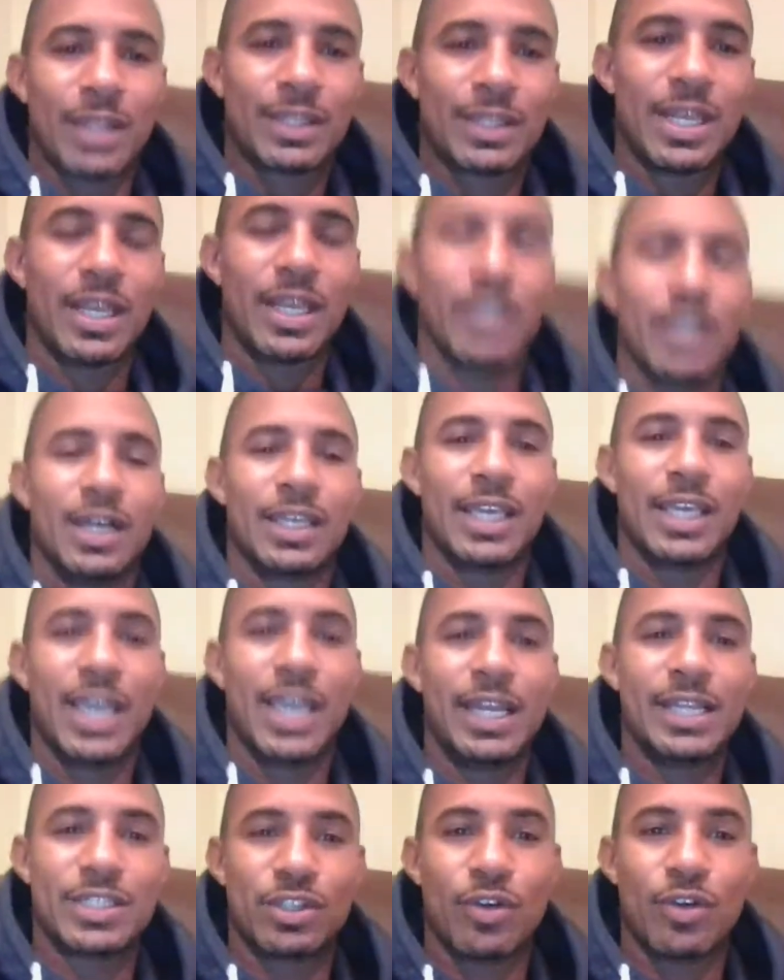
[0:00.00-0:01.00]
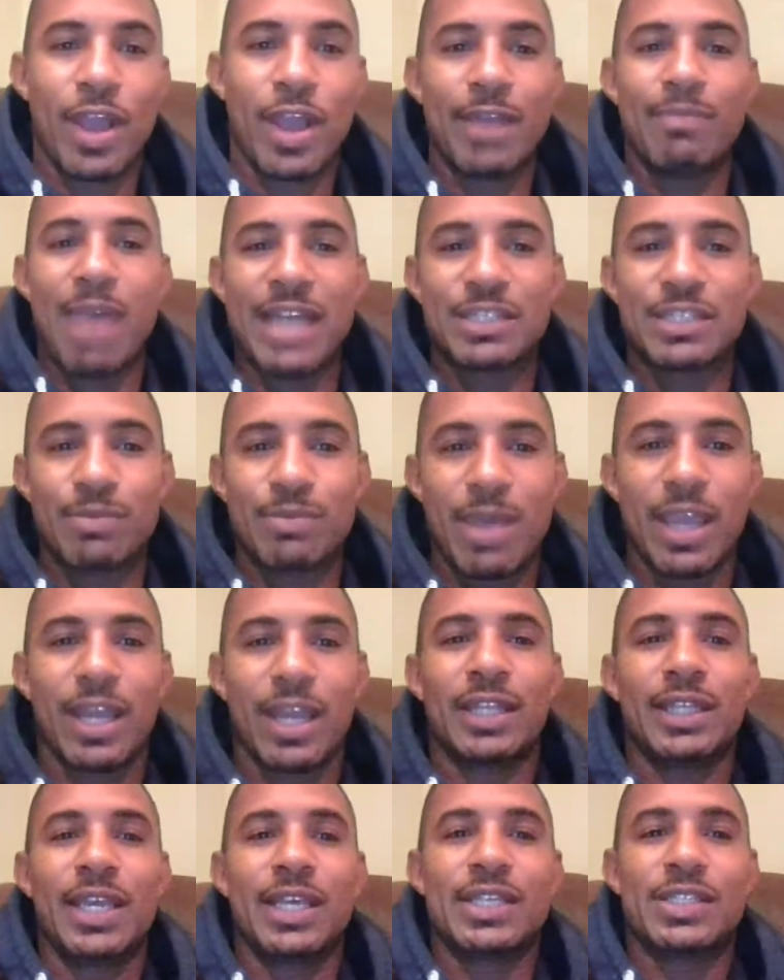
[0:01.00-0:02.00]
think again it's great matchmaking.
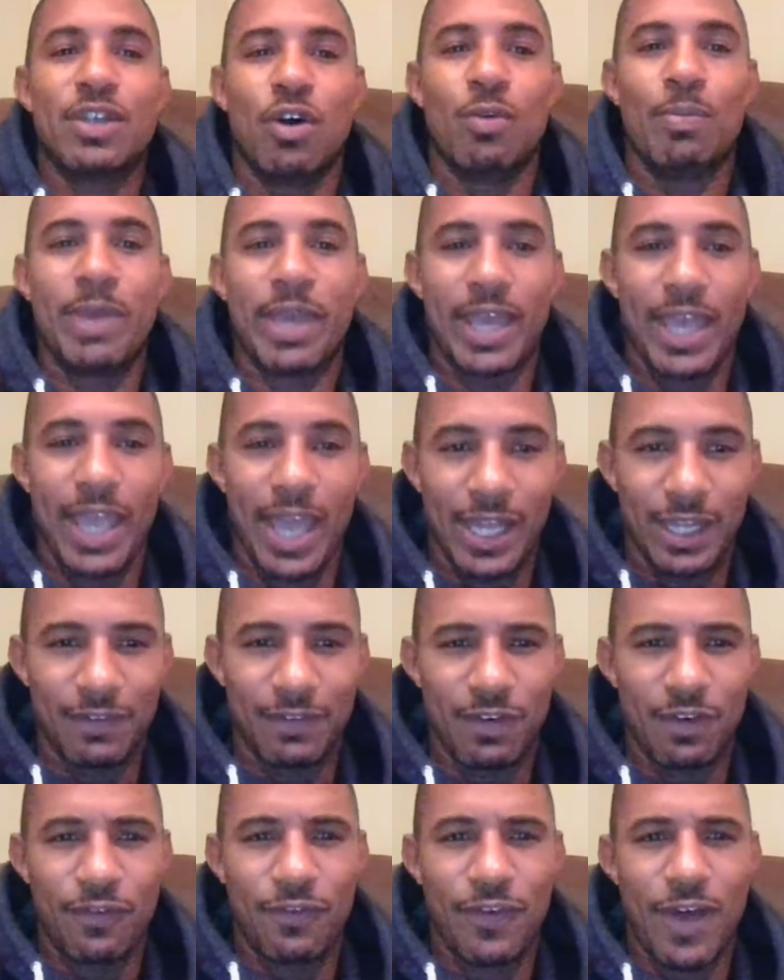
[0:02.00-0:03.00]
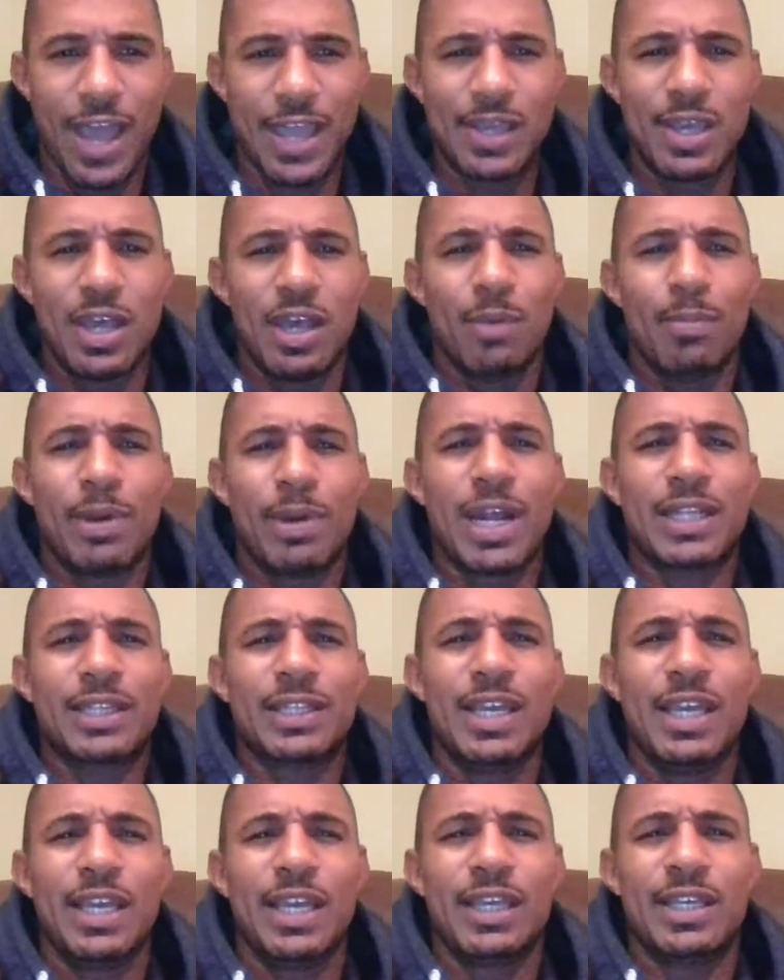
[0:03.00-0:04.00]
I think it's gonna be a hell of a fight, but I
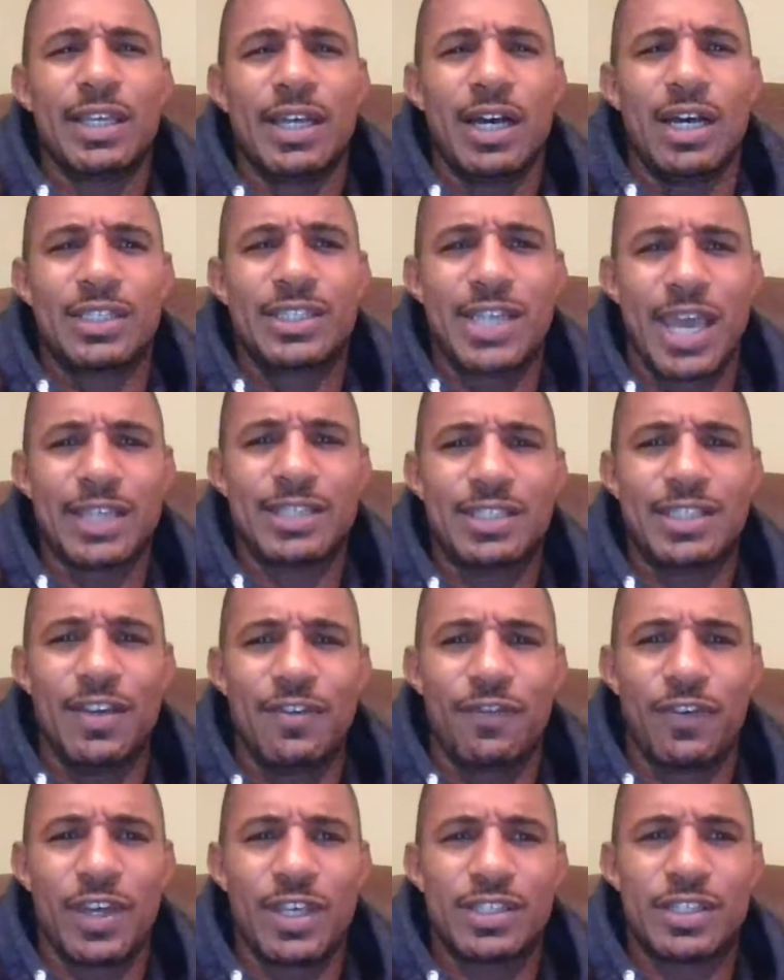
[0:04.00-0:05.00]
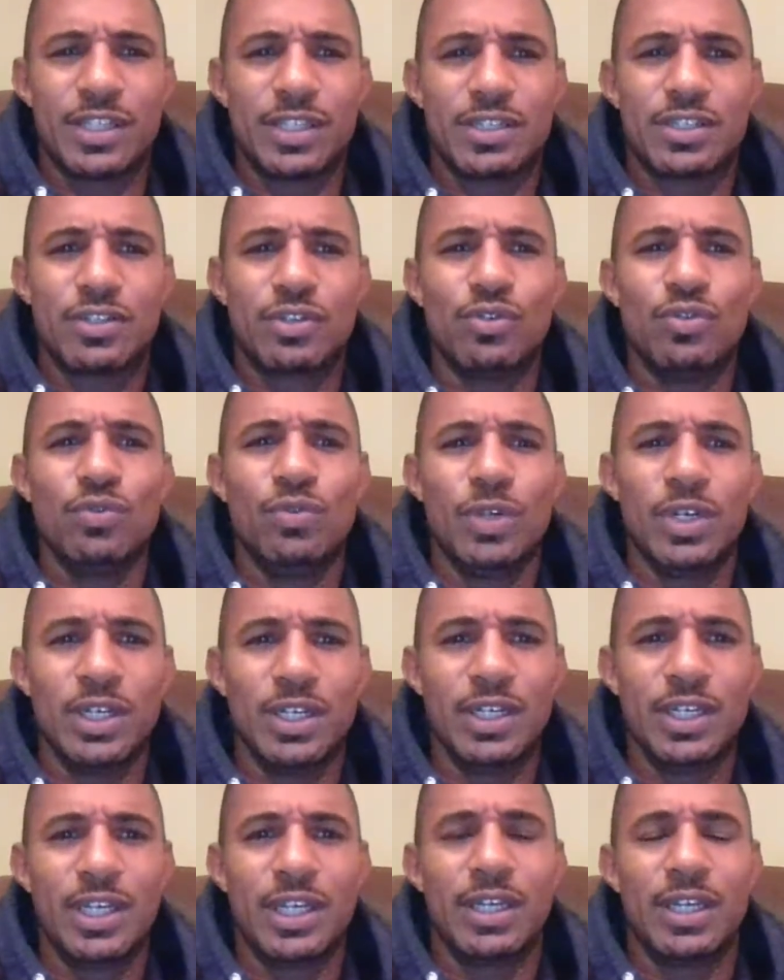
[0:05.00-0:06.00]
think Tank's defense is too
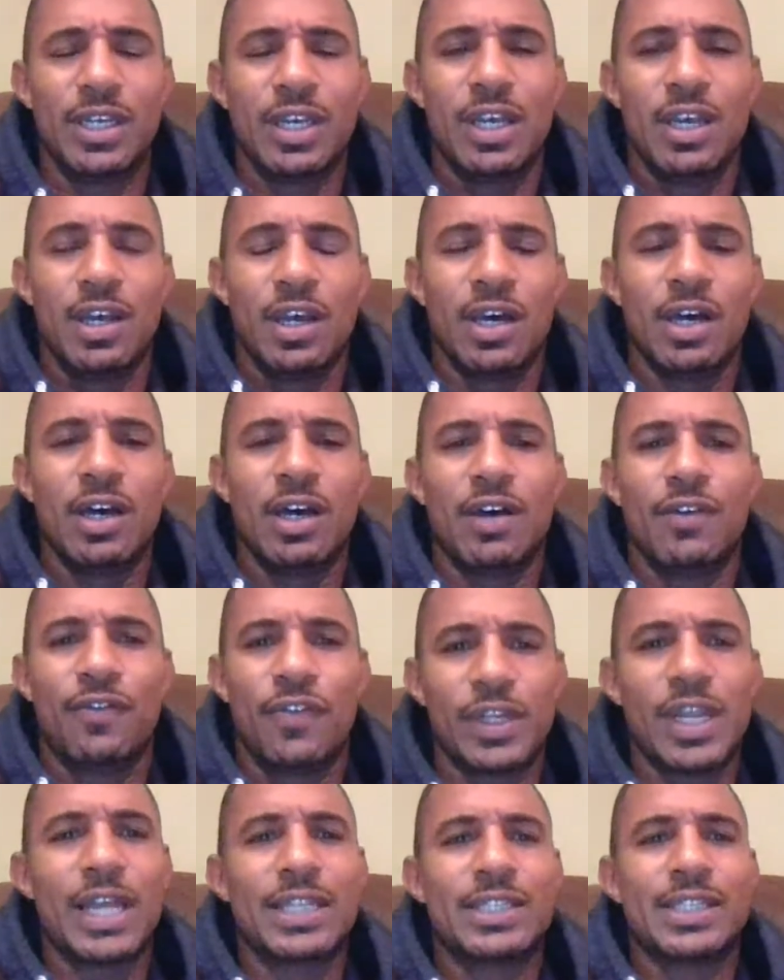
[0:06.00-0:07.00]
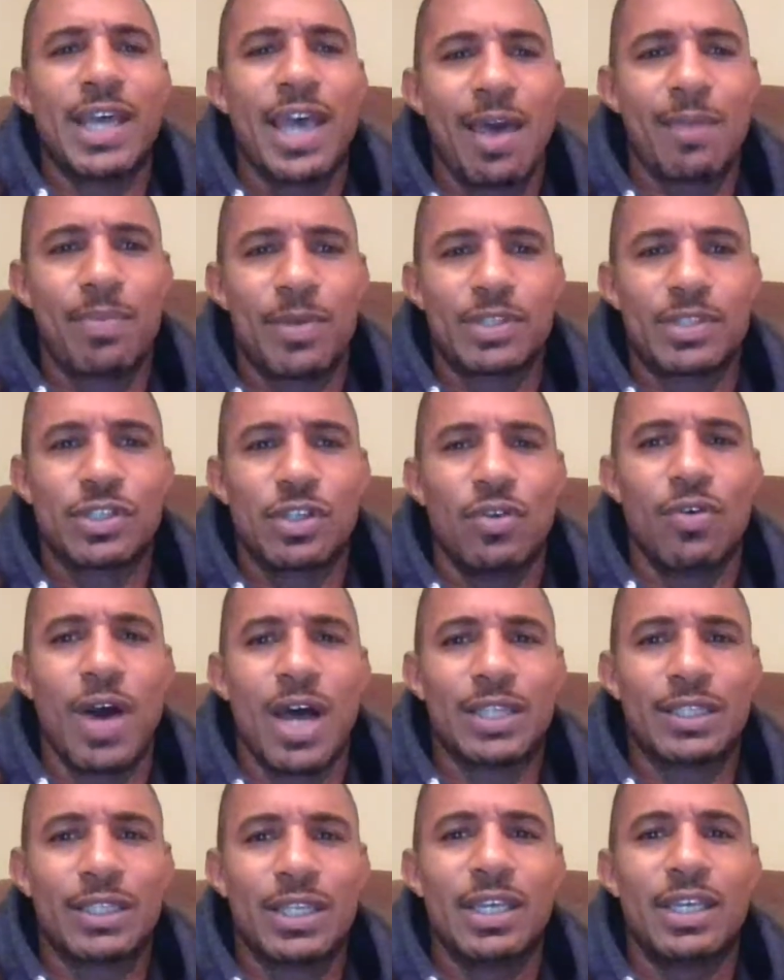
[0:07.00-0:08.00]
good for that to happen. So
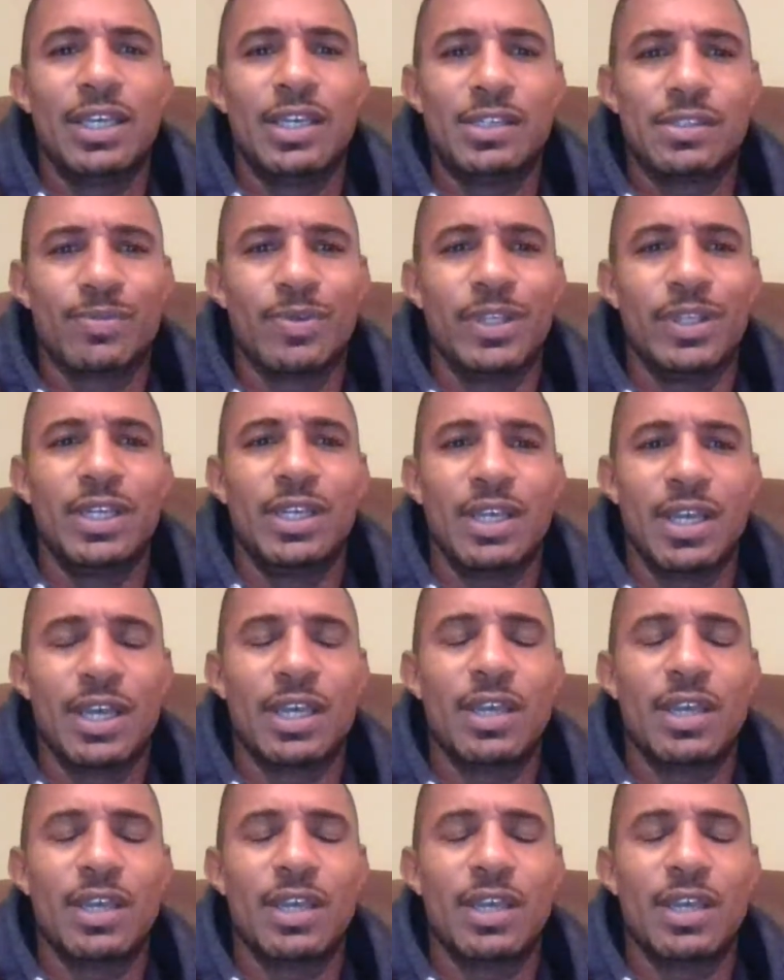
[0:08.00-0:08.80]
I think he's really,